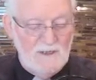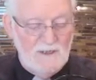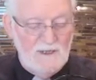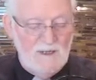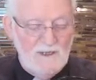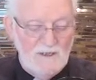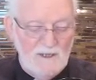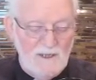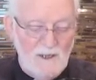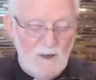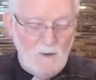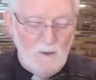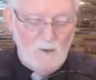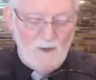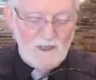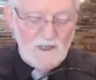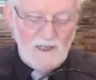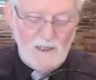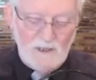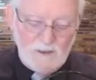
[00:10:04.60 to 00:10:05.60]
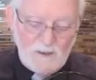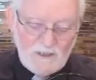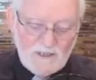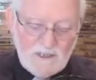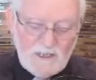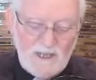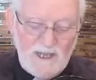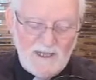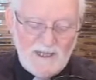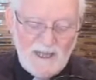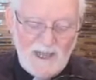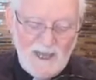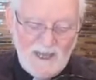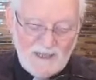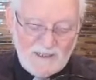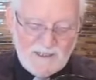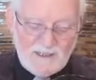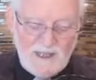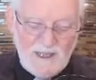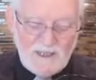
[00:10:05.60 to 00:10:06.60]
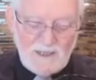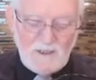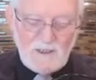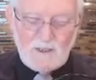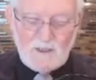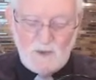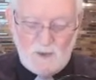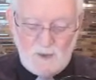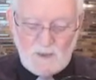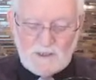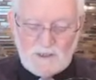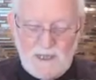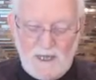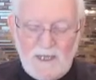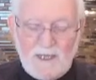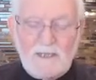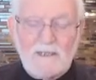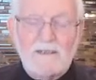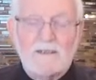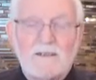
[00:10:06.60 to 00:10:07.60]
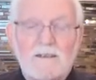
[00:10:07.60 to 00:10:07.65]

and know what he looks like, acts like, and talks like,